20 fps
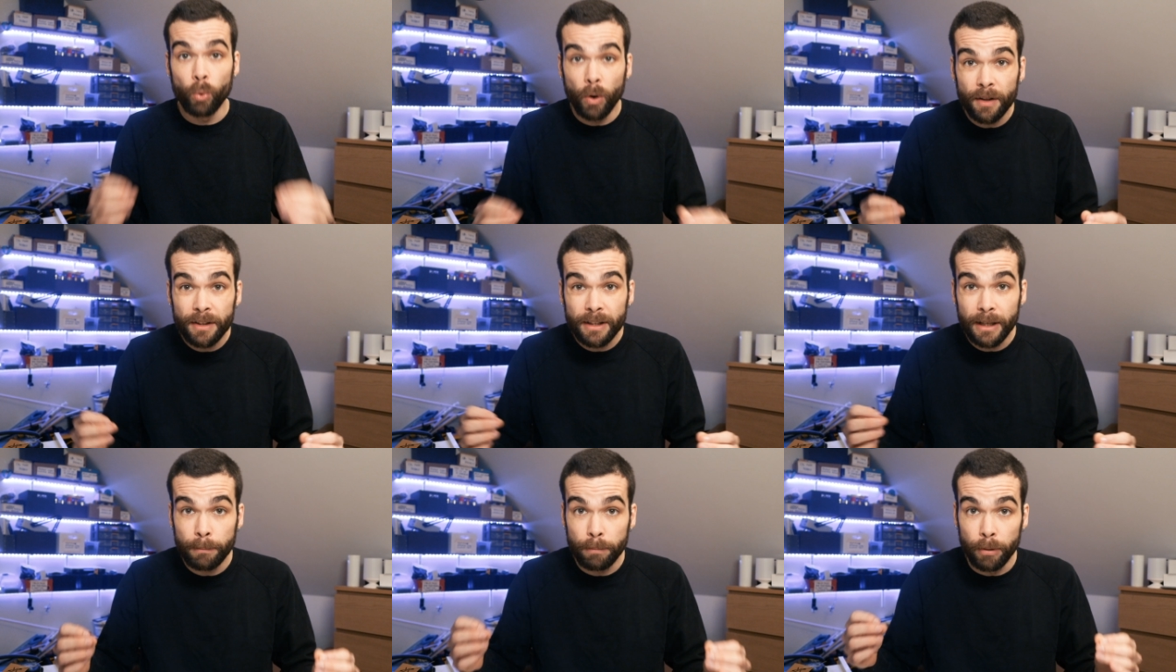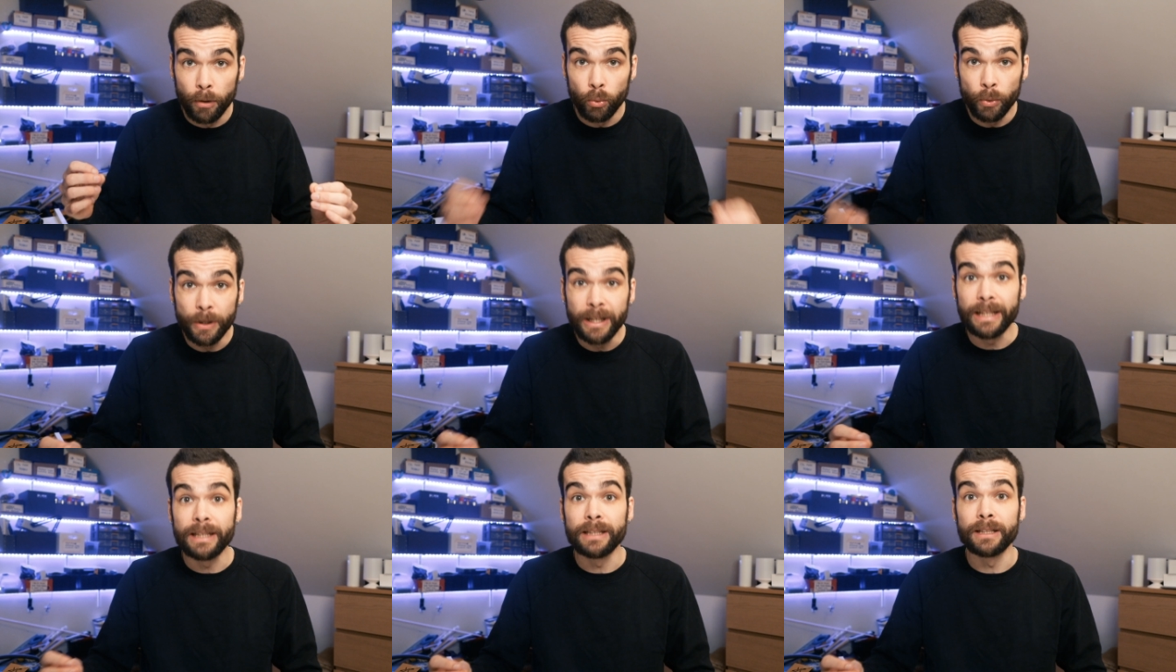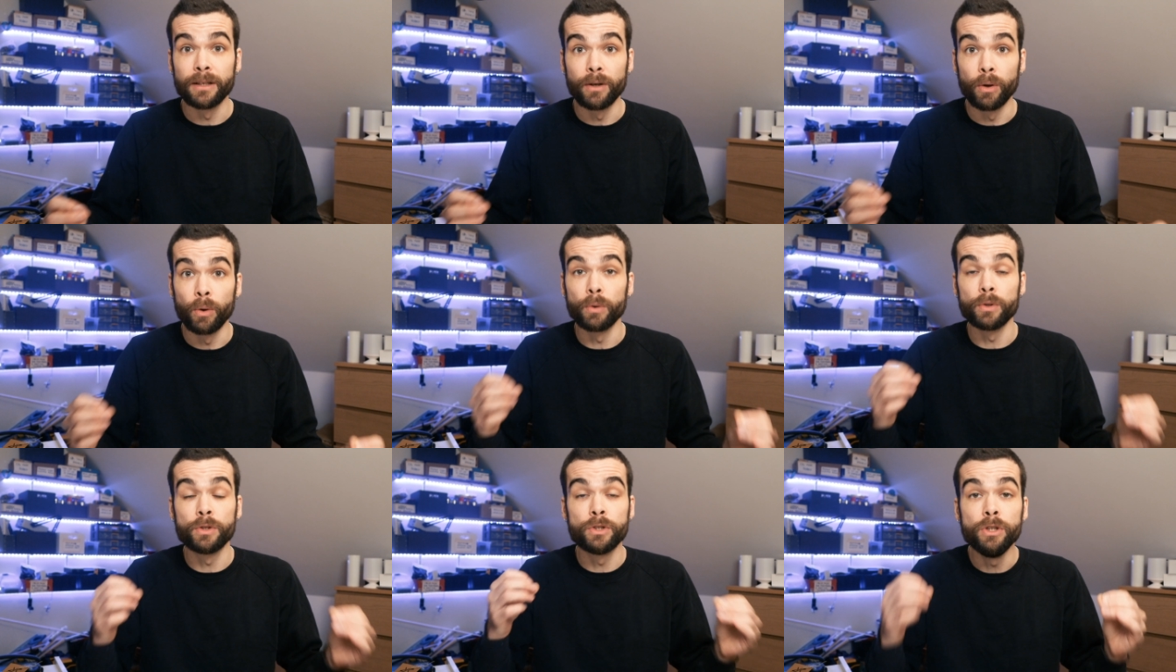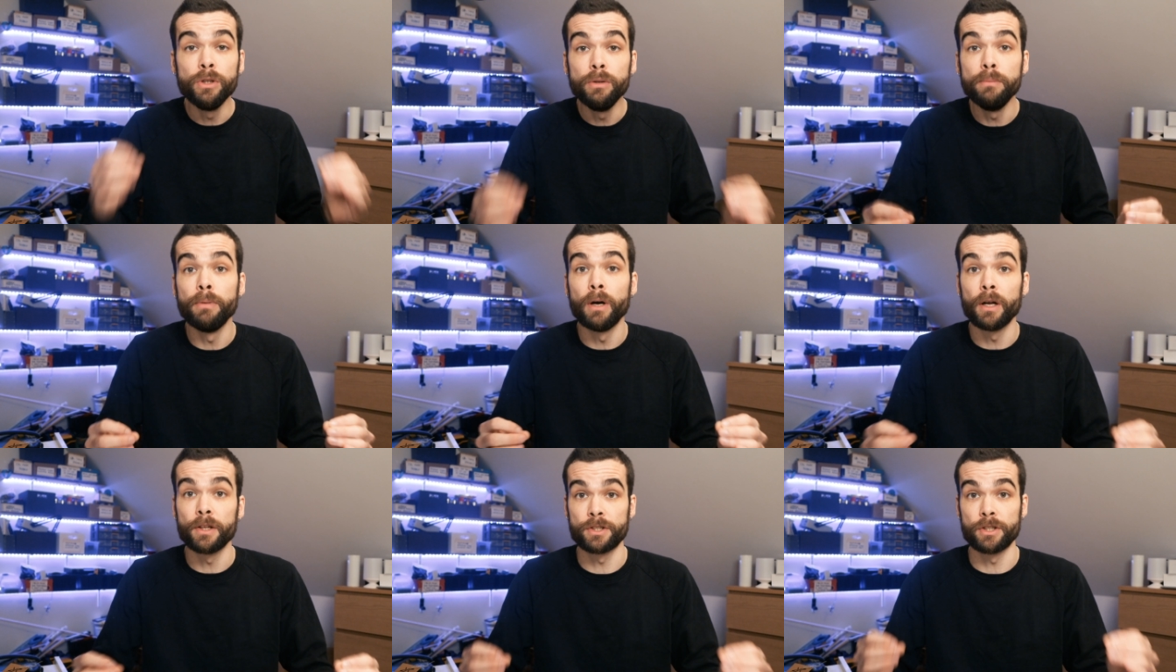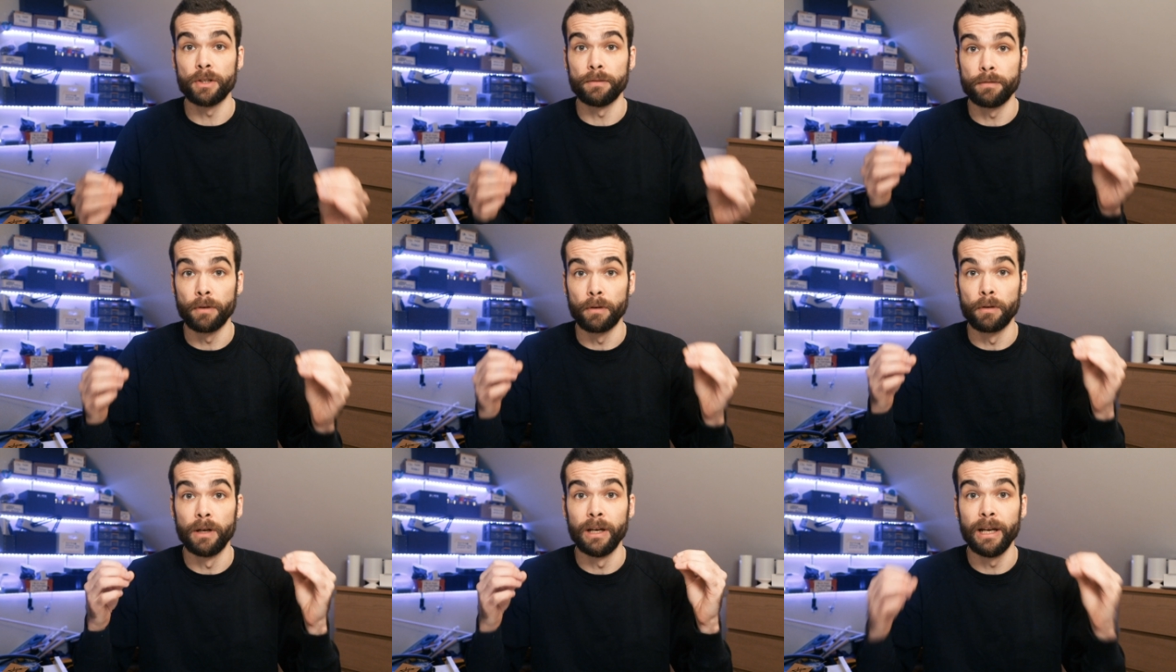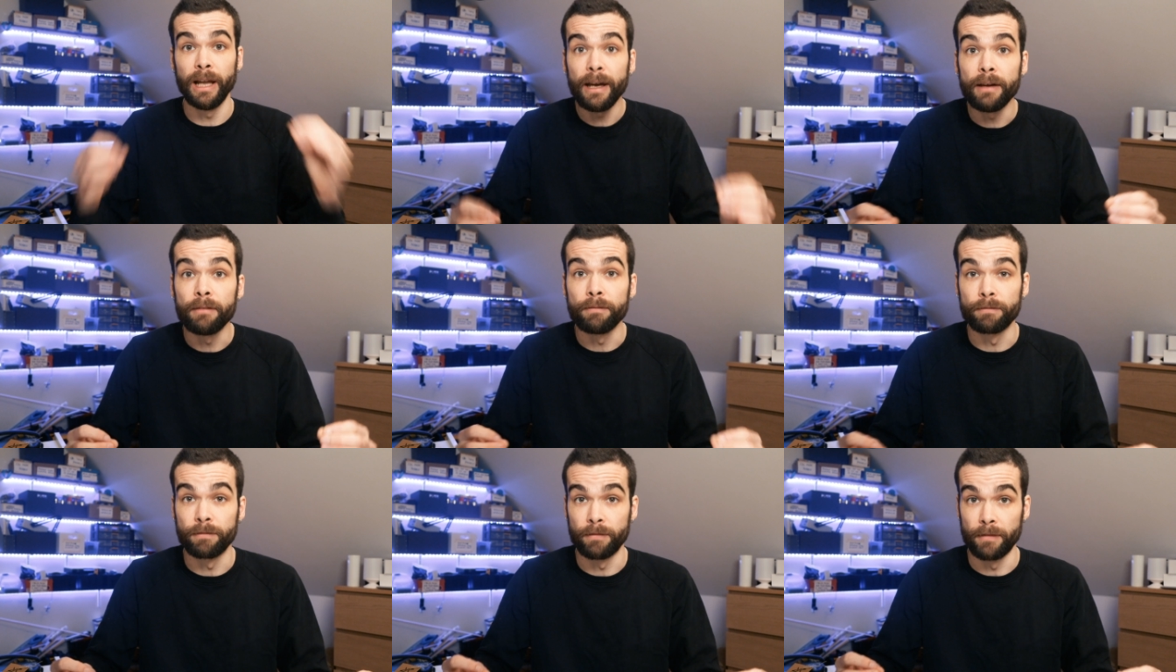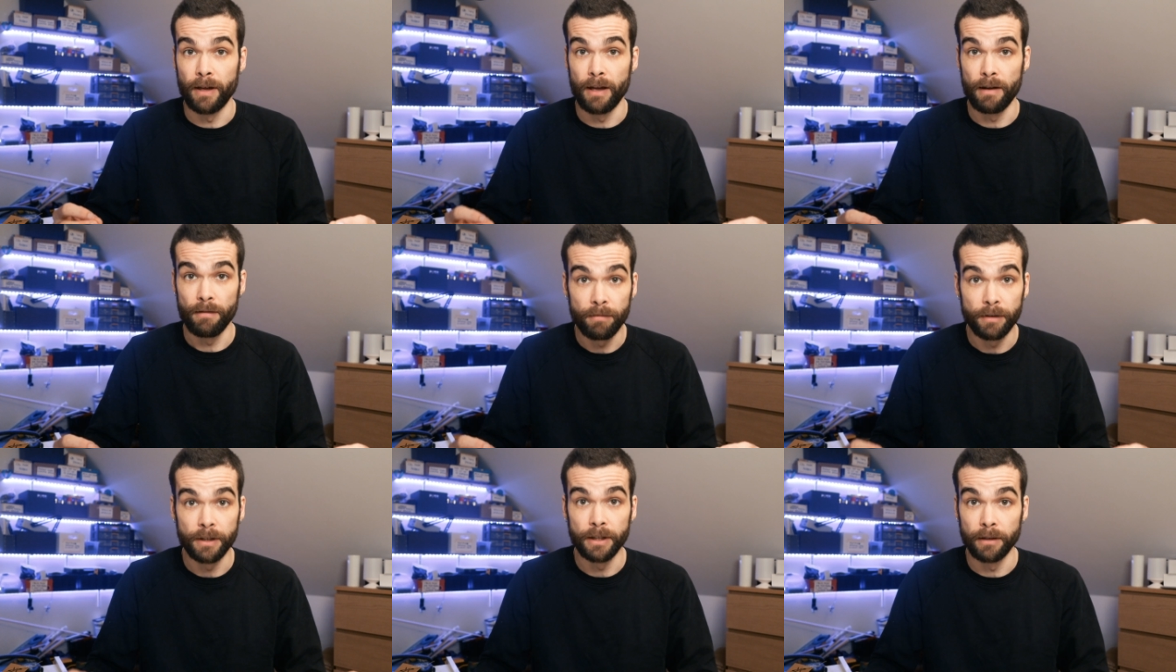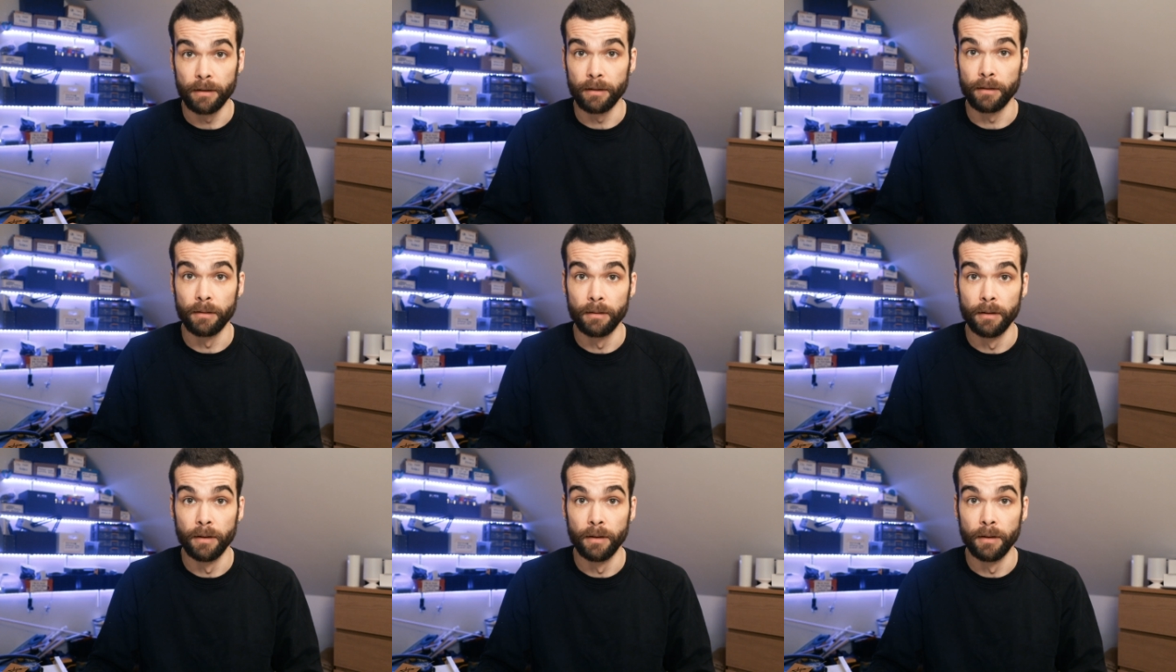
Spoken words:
1 day per week or 2 months of our life every year.